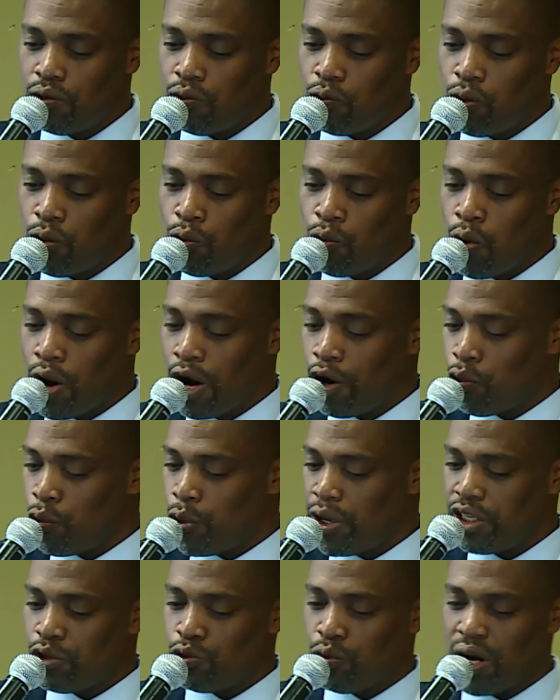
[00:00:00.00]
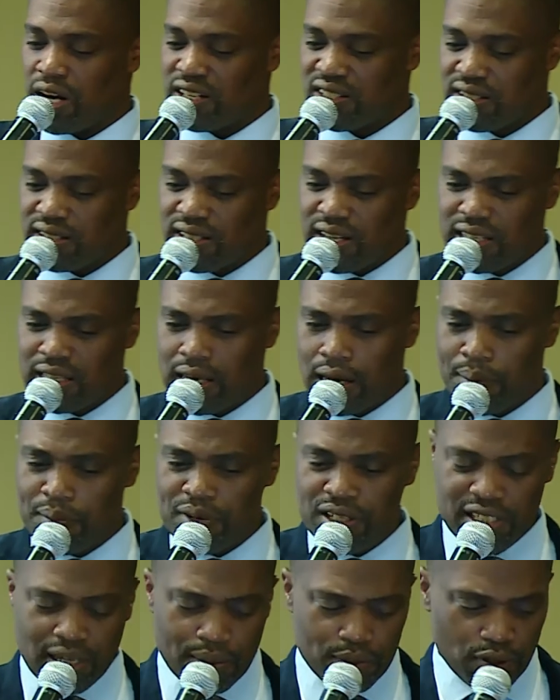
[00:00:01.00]
we assisted them
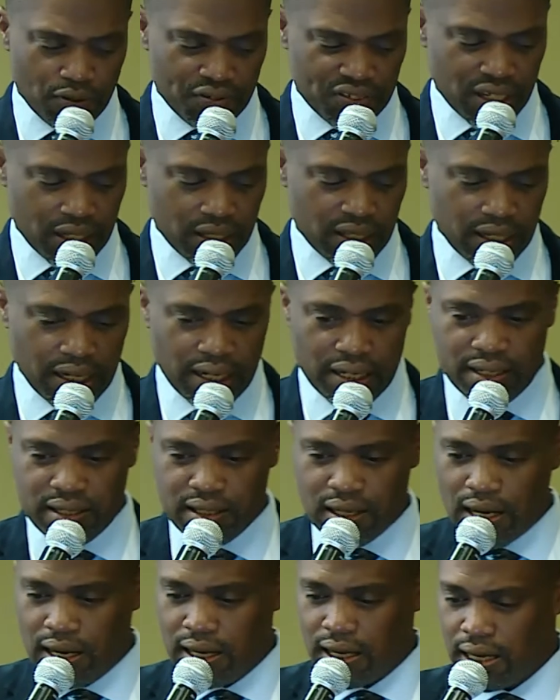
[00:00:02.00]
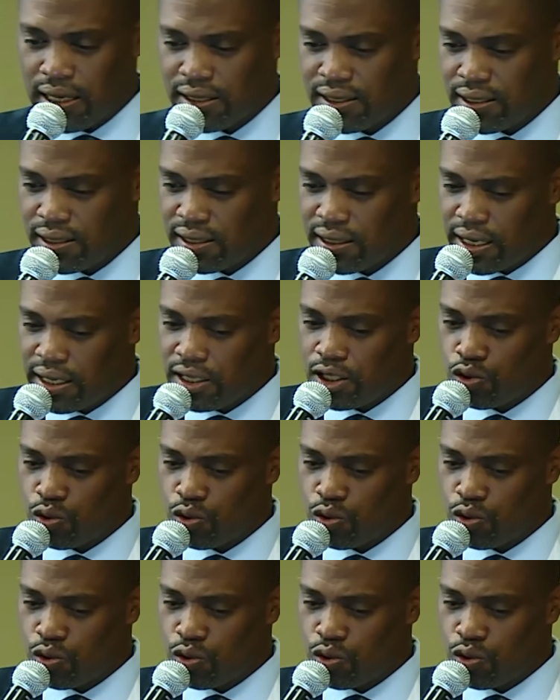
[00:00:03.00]
in terms of technical assistance.